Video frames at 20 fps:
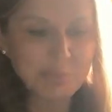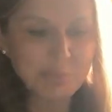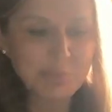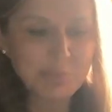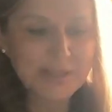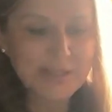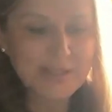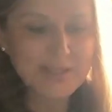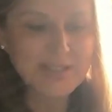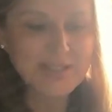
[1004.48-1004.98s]

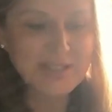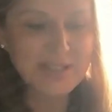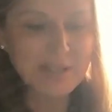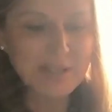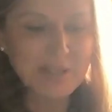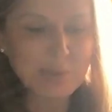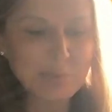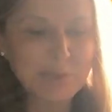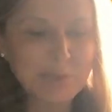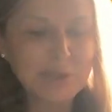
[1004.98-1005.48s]

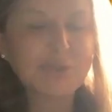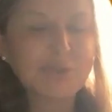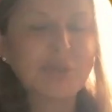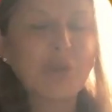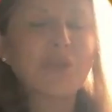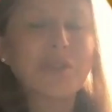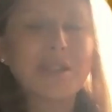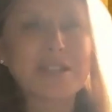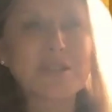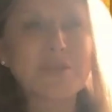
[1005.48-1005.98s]
But you've
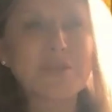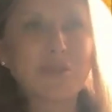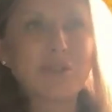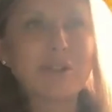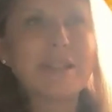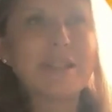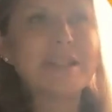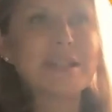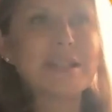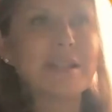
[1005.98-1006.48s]
got this
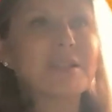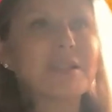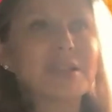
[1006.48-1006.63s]
freedom.